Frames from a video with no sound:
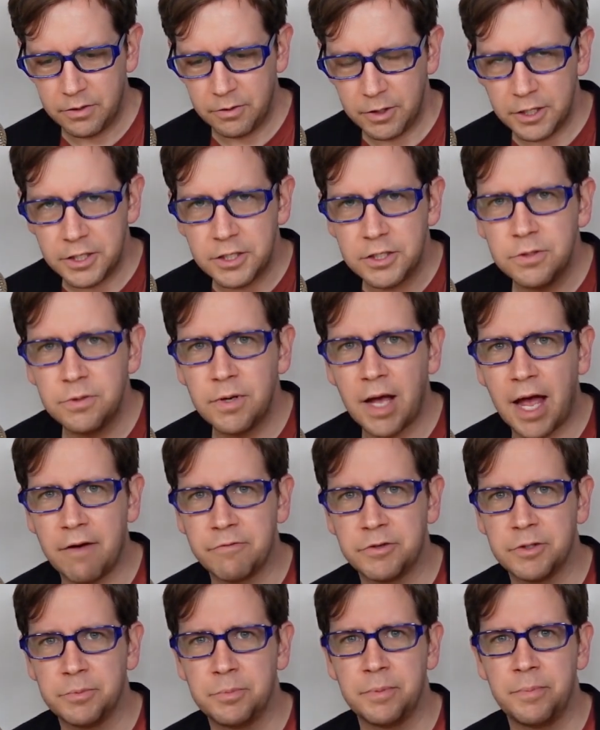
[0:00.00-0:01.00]
We do
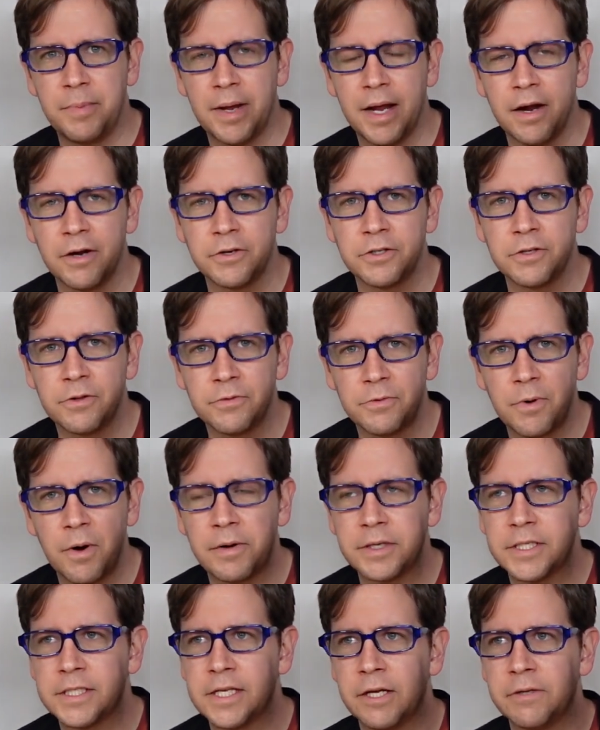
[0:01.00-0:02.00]
have to prepare to throw
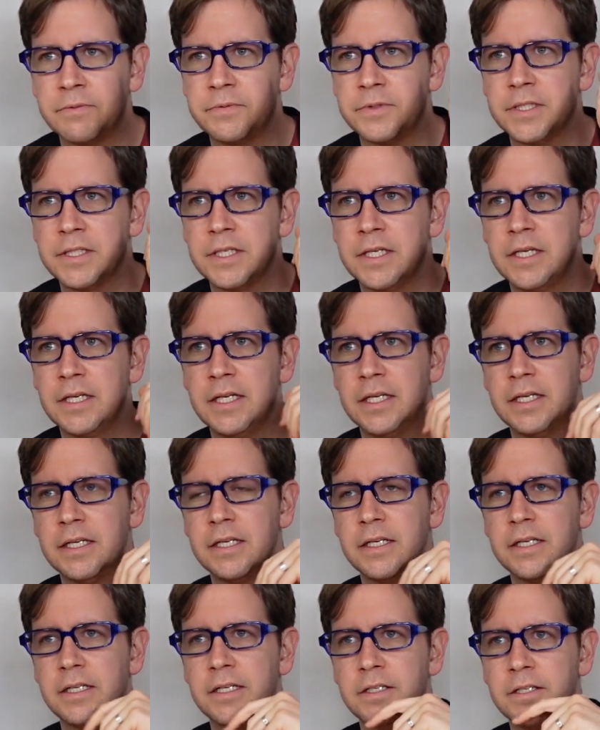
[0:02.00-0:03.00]
ourselves
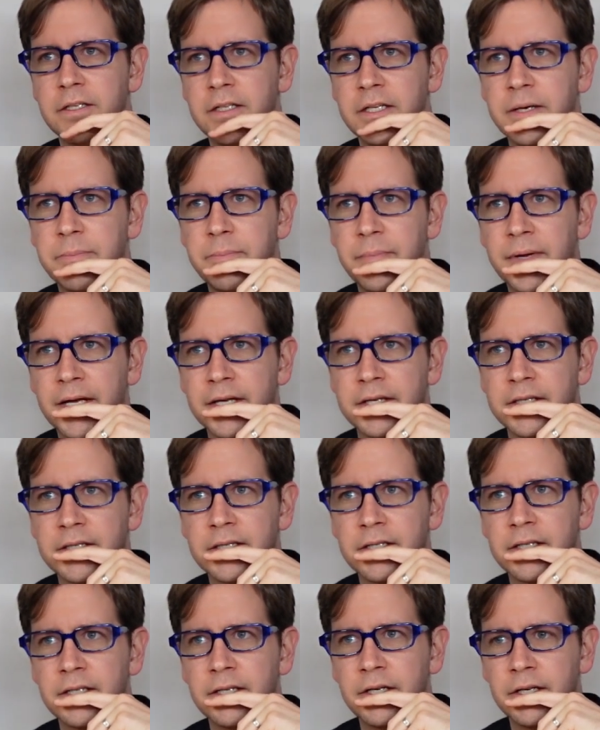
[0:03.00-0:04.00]
to the
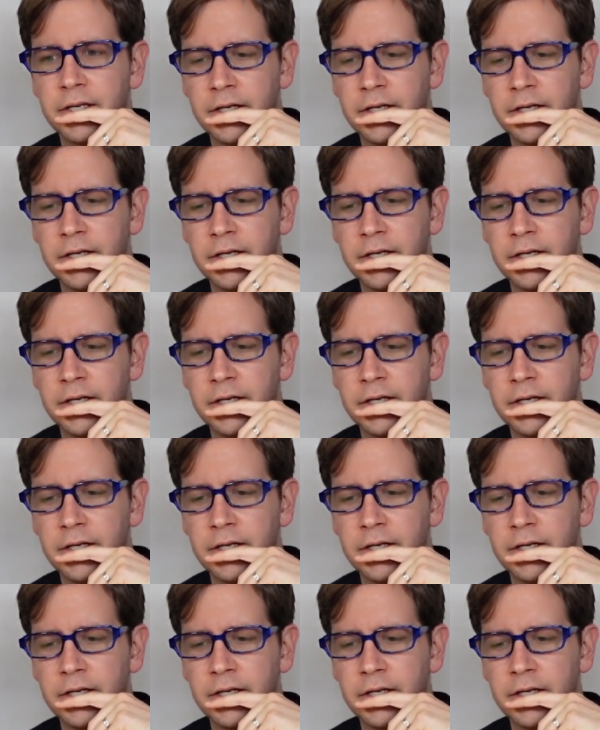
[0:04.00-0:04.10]
abyss.